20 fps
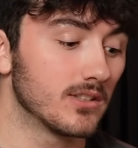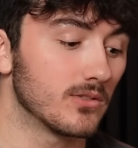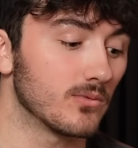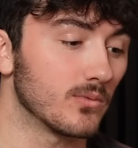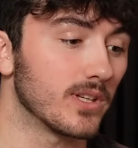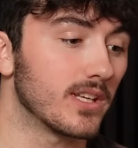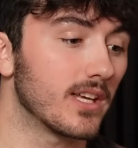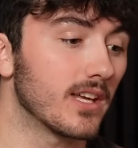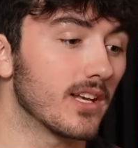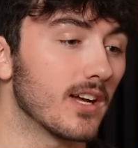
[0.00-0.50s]

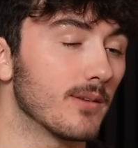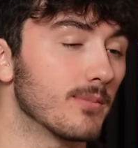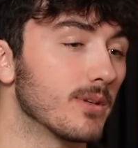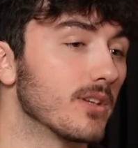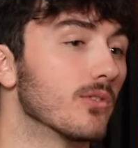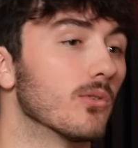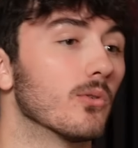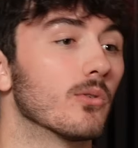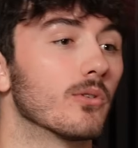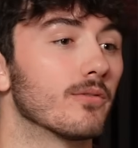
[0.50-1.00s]
we cannot be
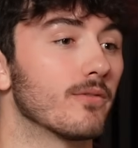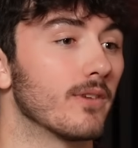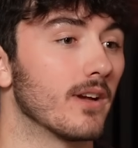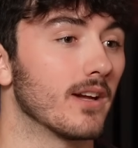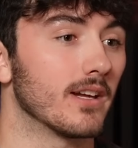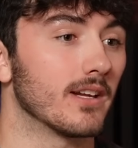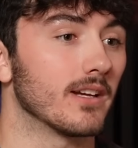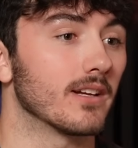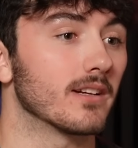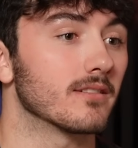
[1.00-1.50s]

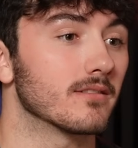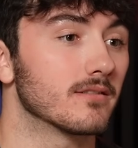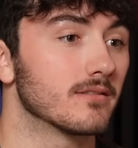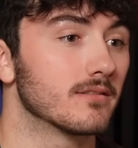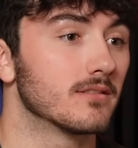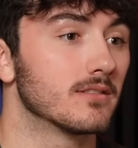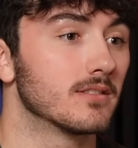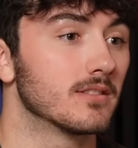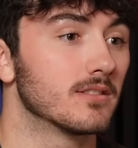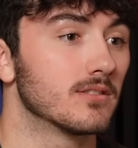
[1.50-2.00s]
glorifying
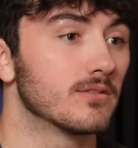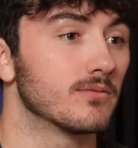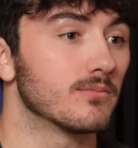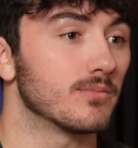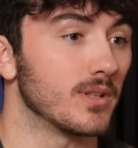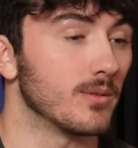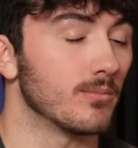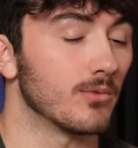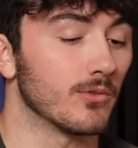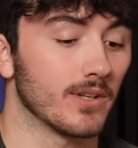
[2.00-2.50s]

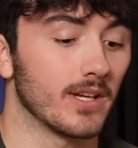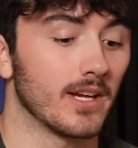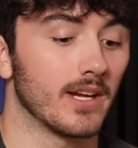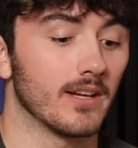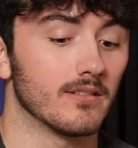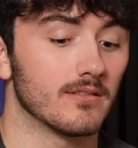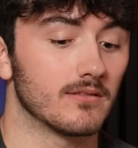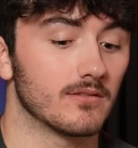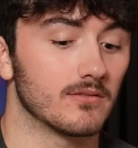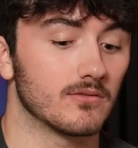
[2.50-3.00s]
people that